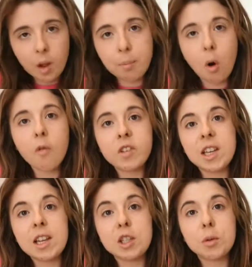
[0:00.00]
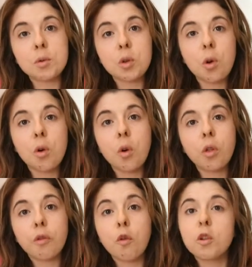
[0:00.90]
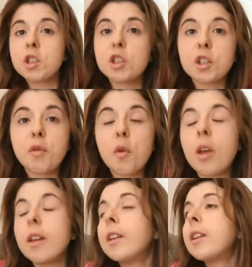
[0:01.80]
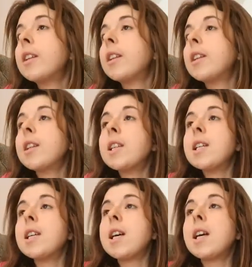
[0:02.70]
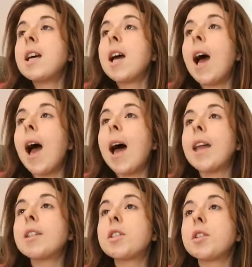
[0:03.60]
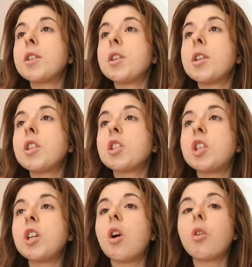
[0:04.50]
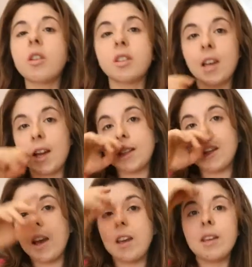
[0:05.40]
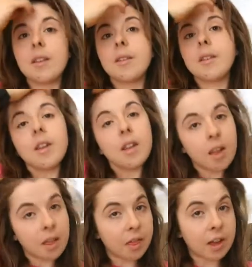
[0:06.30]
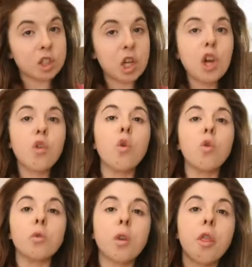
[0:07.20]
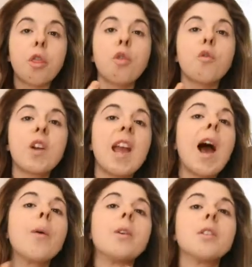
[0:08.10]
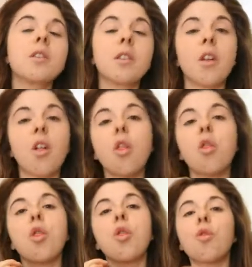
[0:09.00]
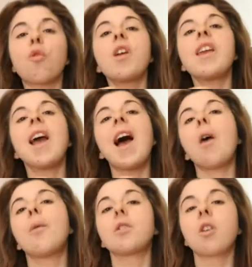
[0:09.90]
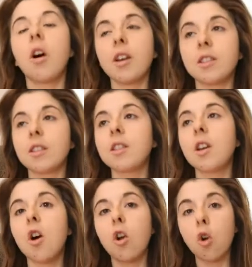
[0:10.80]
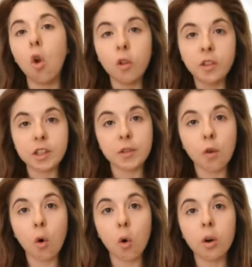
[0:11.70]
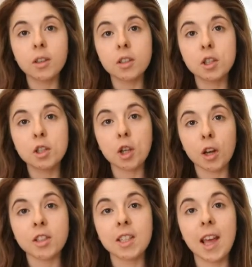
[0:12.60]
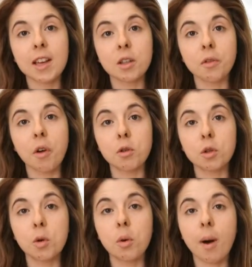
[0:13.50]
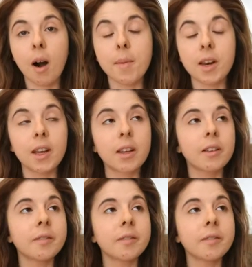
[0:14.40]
But obviously she was on the floor, she'd just fallen. And she told us the next day that she crawled 3 hours. 3 hours, guys, along this floor just to get to the phone to call a paramedic.